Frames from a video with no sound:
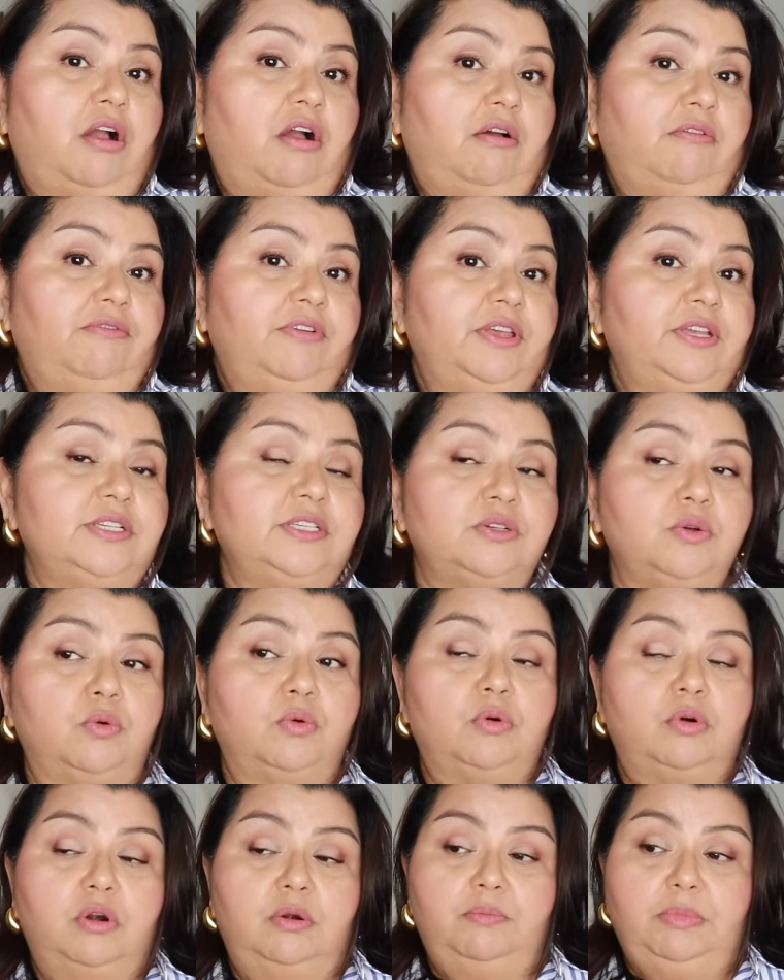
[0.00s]
office
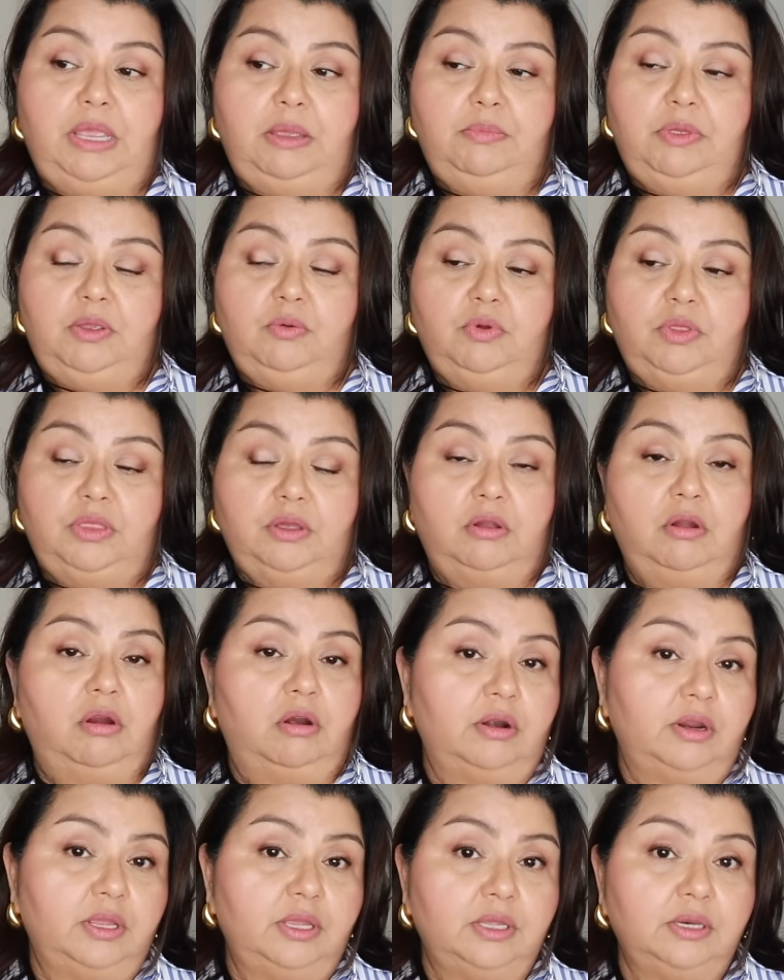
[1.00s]
or maybe with a
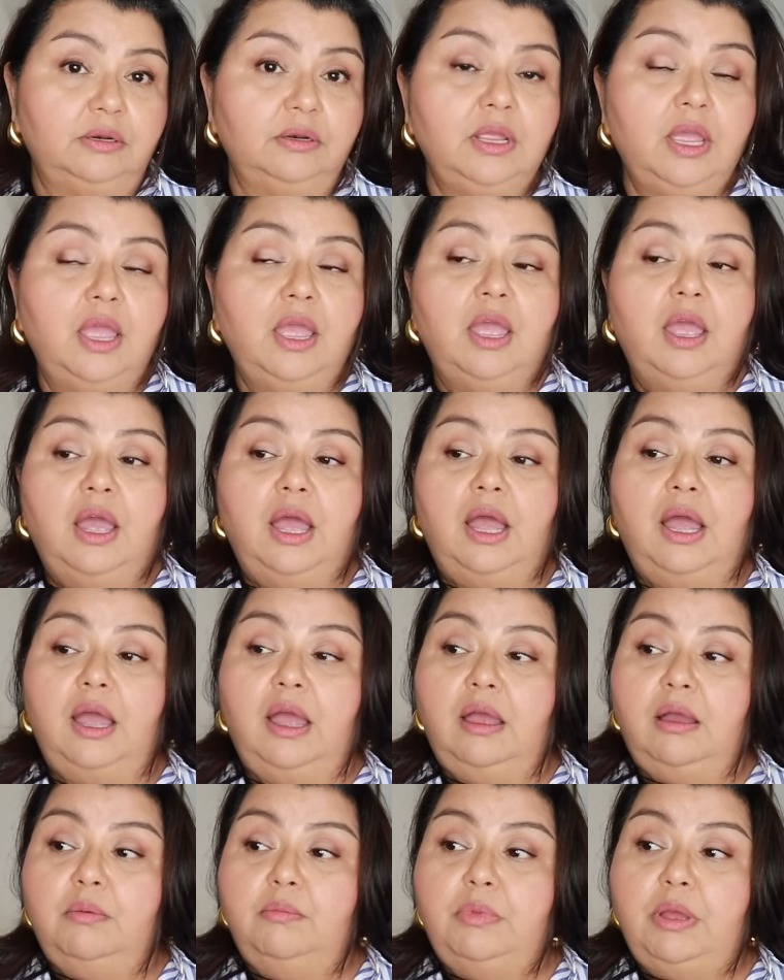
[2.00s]
cardigan
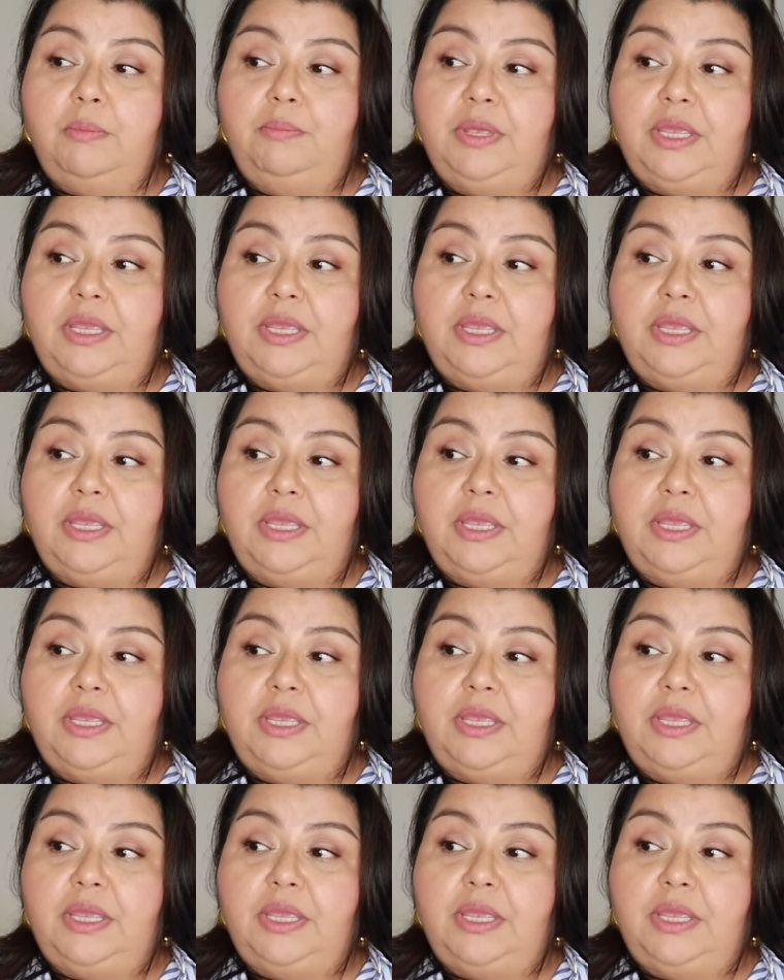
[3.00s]
um,